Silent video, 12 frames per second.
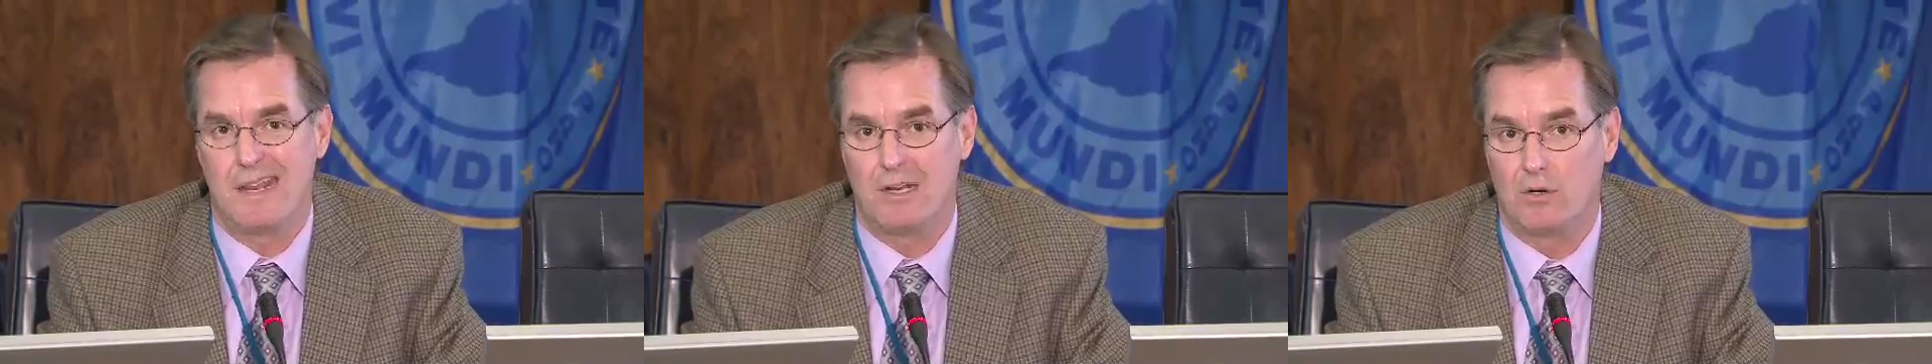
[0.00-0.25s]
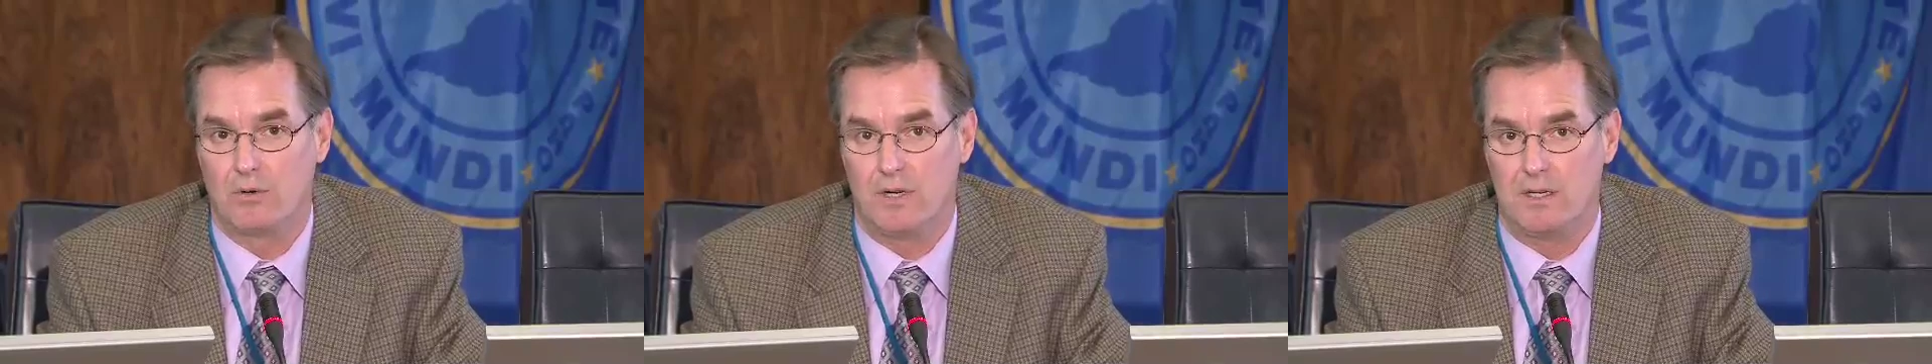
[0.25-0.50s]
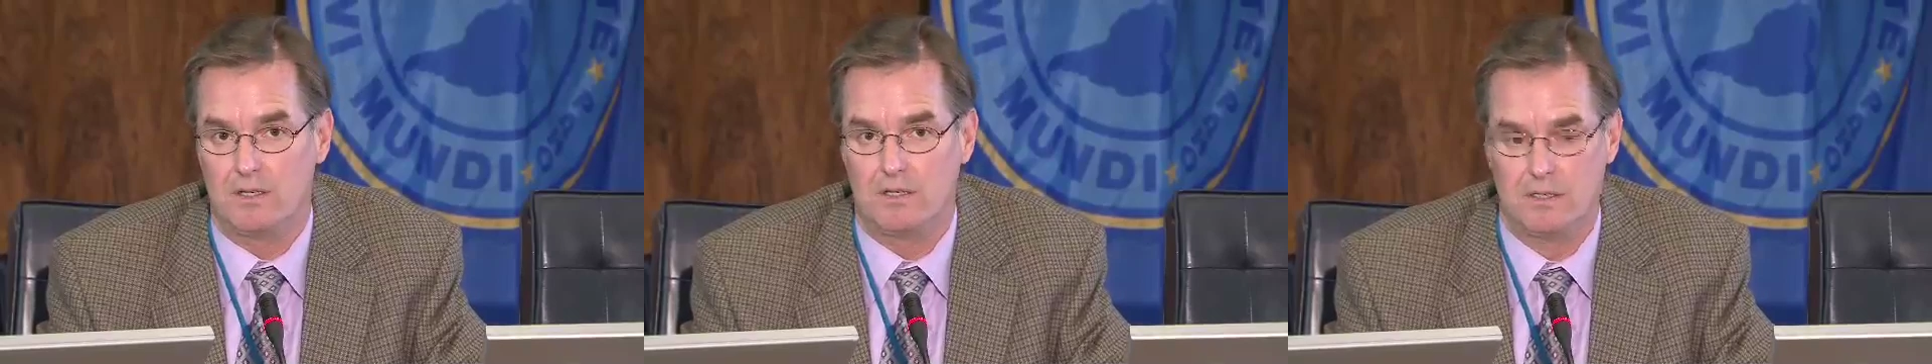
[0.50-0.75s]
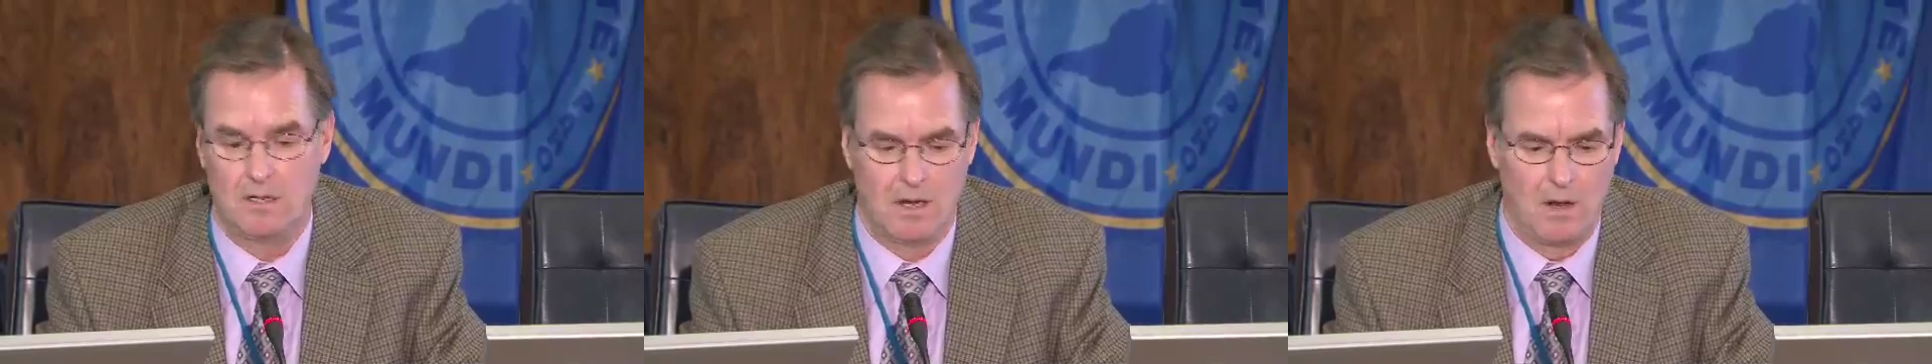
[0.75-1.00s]

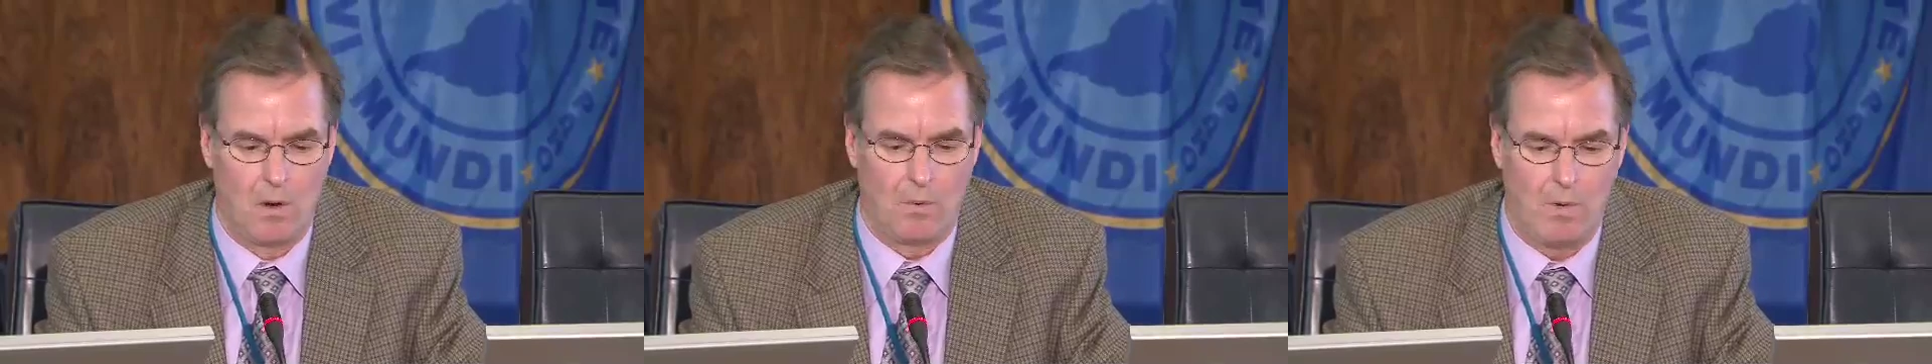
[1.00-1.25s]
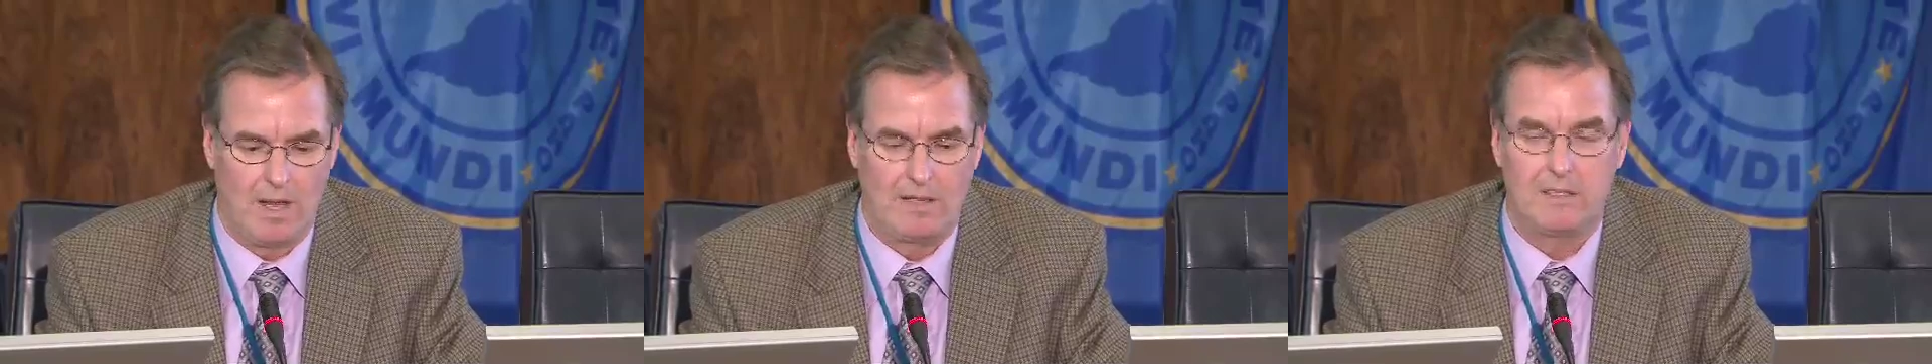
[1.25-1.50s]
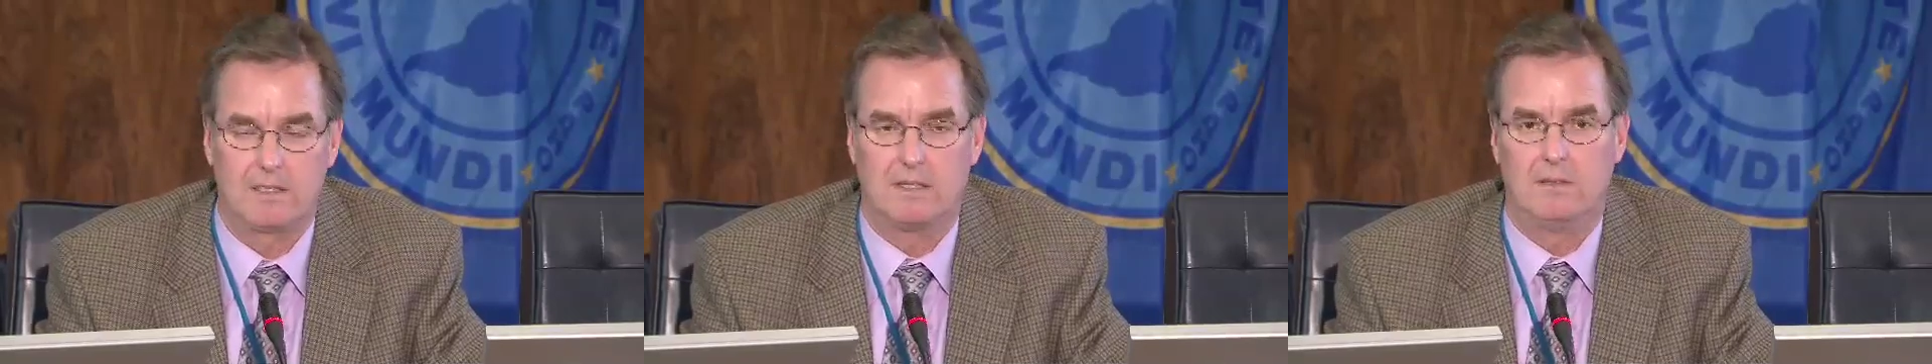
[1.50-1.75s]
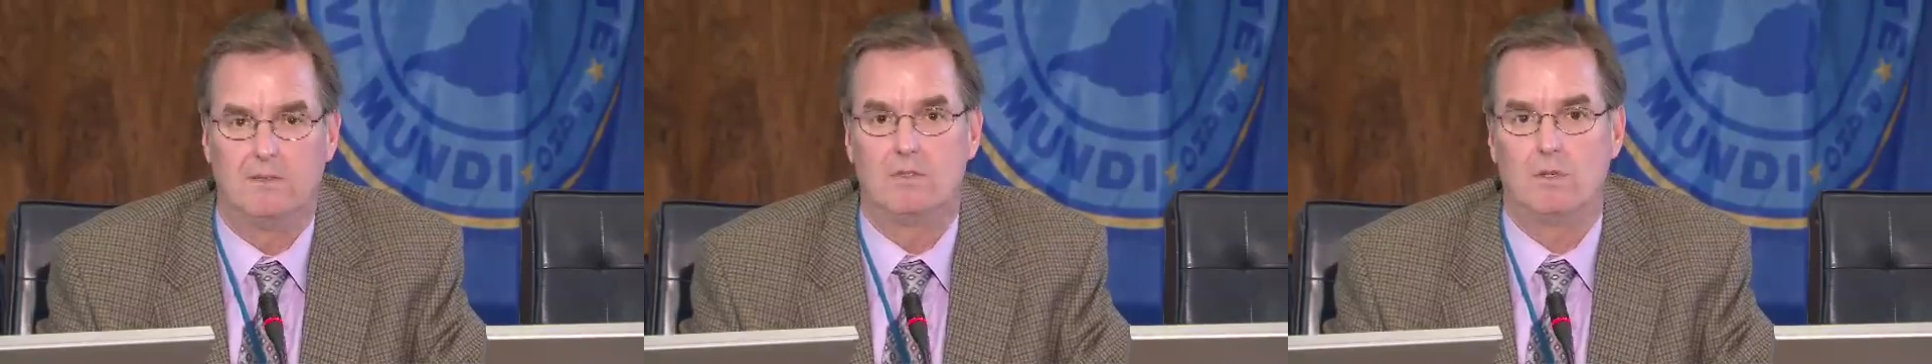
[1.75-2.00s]
increased relative